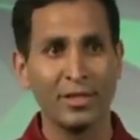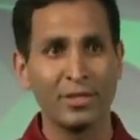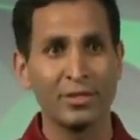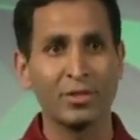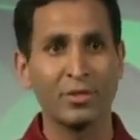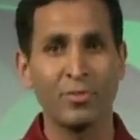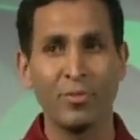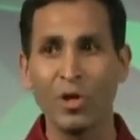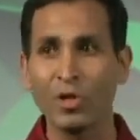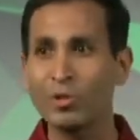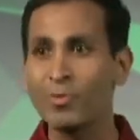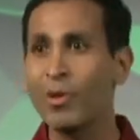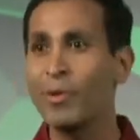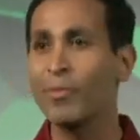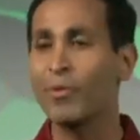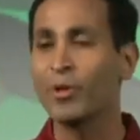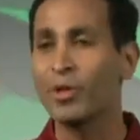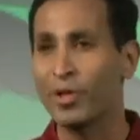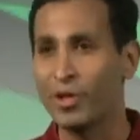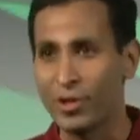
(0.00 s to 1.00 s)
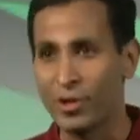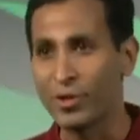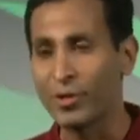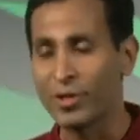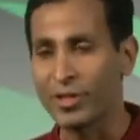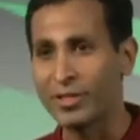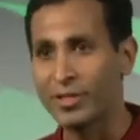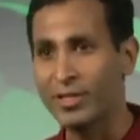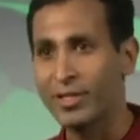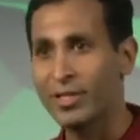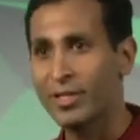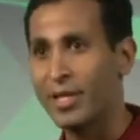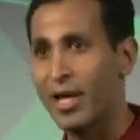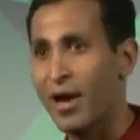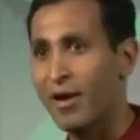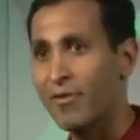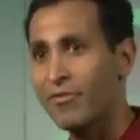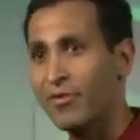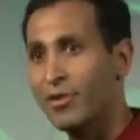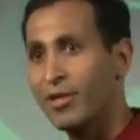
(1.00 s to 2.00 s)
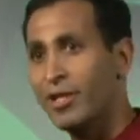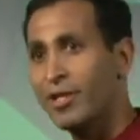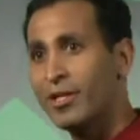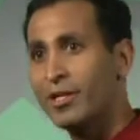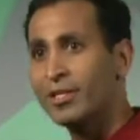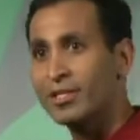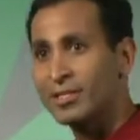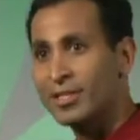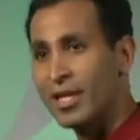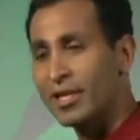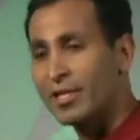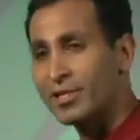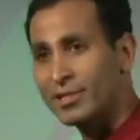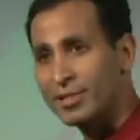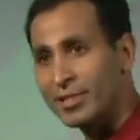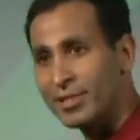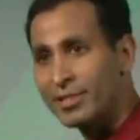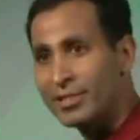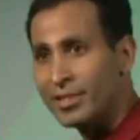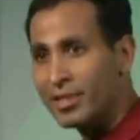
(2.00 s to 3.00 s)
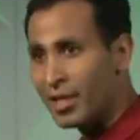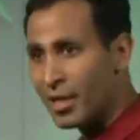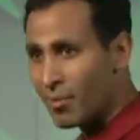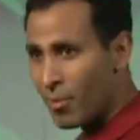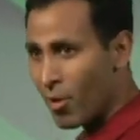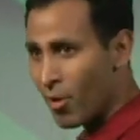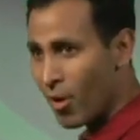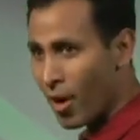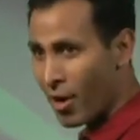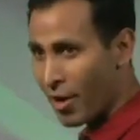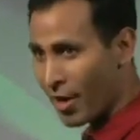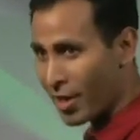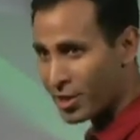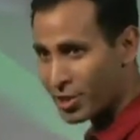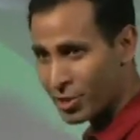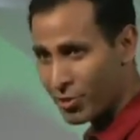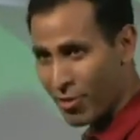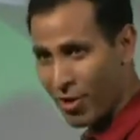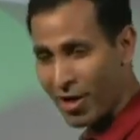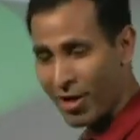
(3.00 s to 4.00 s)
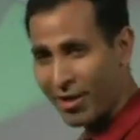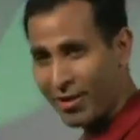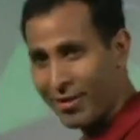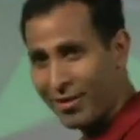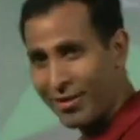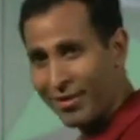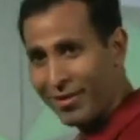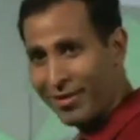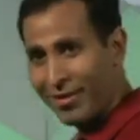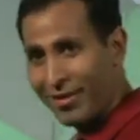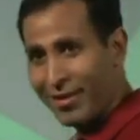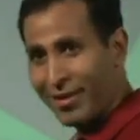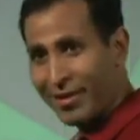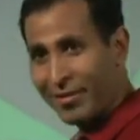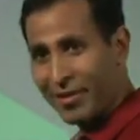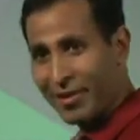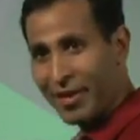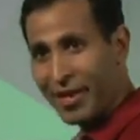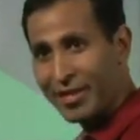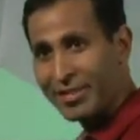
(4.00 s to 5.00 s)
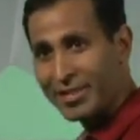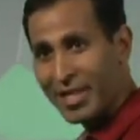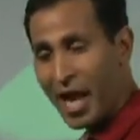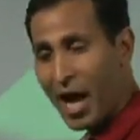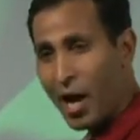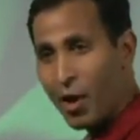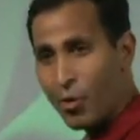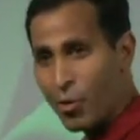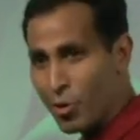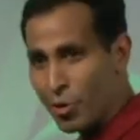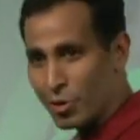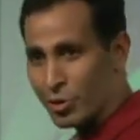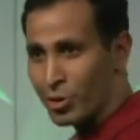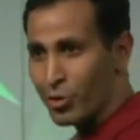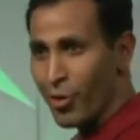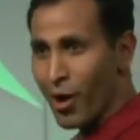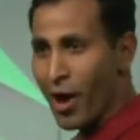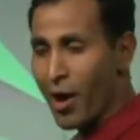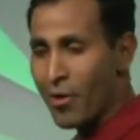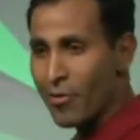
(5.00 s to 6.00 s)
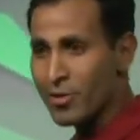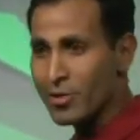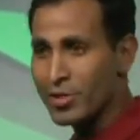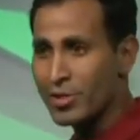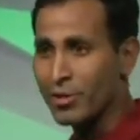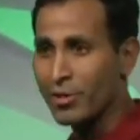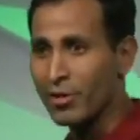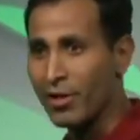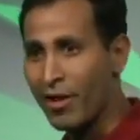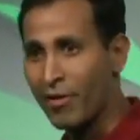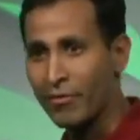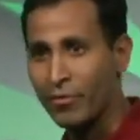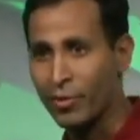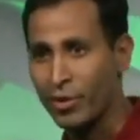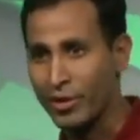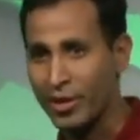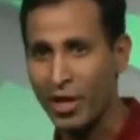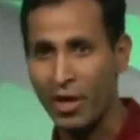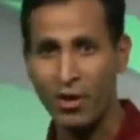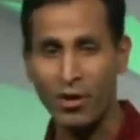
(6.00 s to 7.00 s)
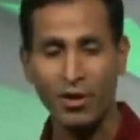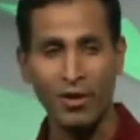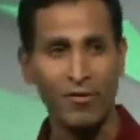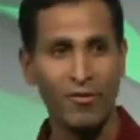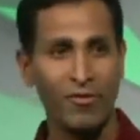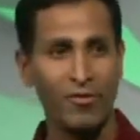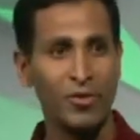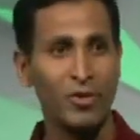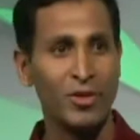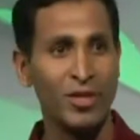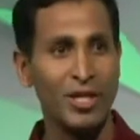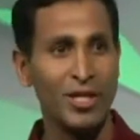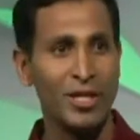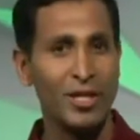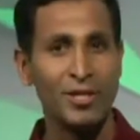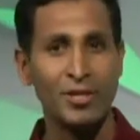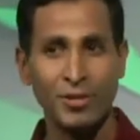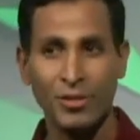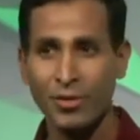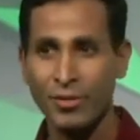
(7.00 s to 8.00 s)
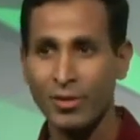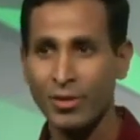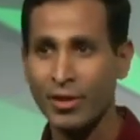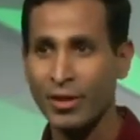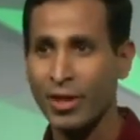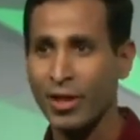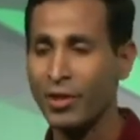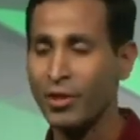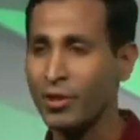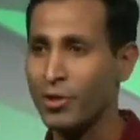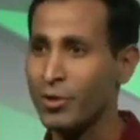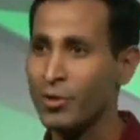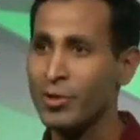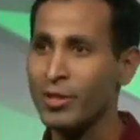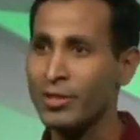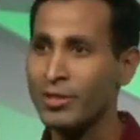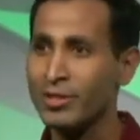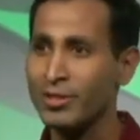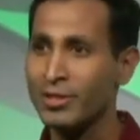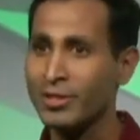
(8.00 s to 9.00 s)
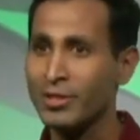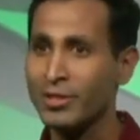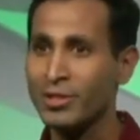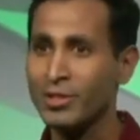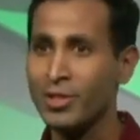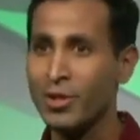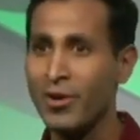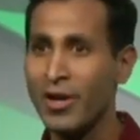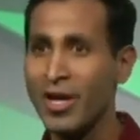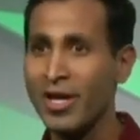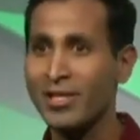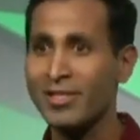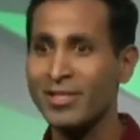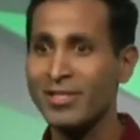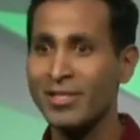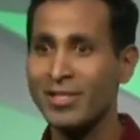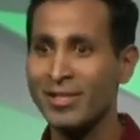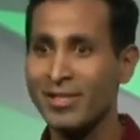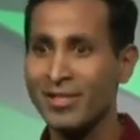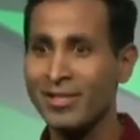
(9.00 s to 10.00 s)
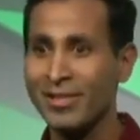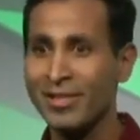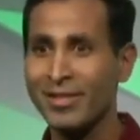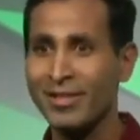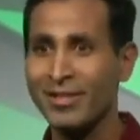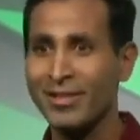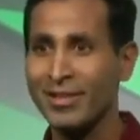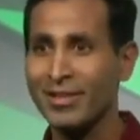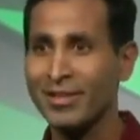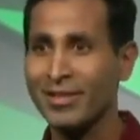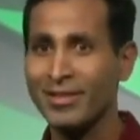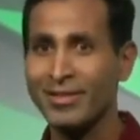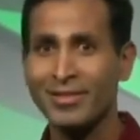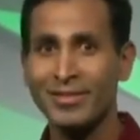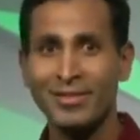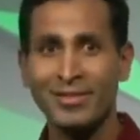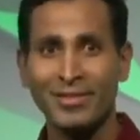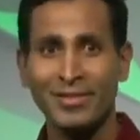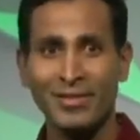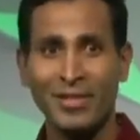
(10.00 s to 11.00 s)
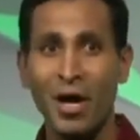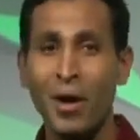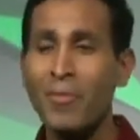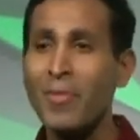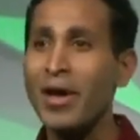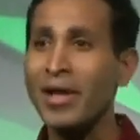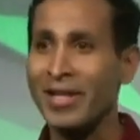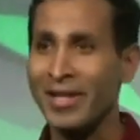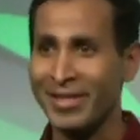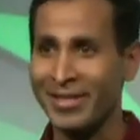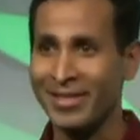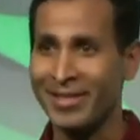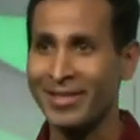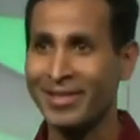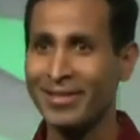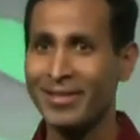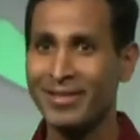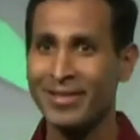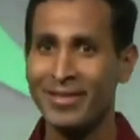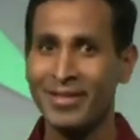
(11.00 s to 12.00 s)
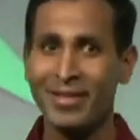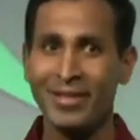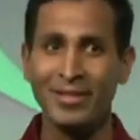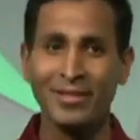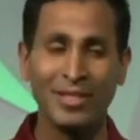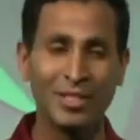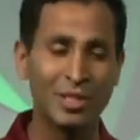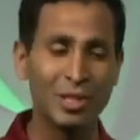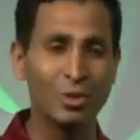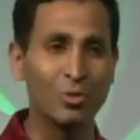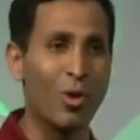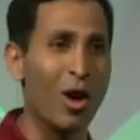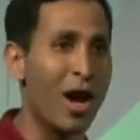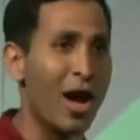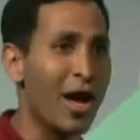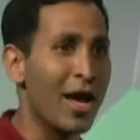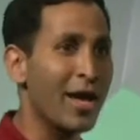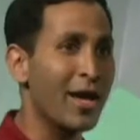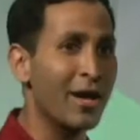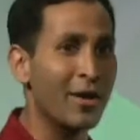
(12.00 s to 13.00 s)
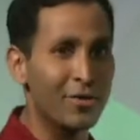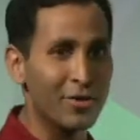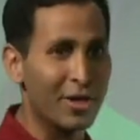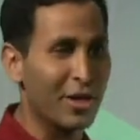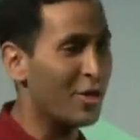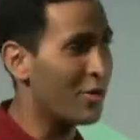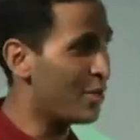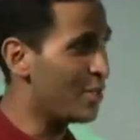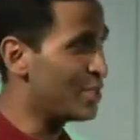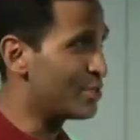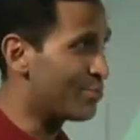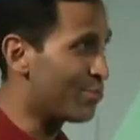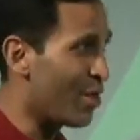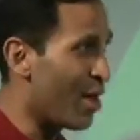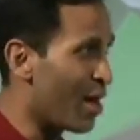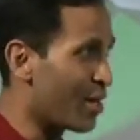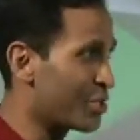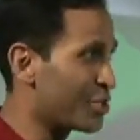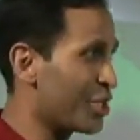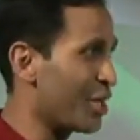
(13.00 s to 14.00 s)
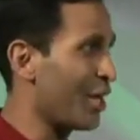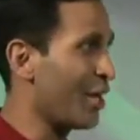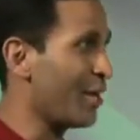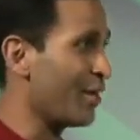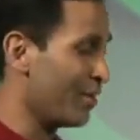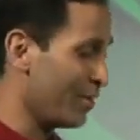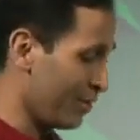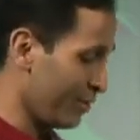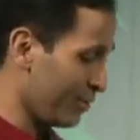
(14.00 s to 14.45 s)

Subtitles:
So most people could do it. Now, if you needed to send a CT, MRI, X-ray in the next hour or 2 hours to a loved one, caregiver, if you needed to, can you do it? Show of hands. Not many. This is why healthcare needs blockchain.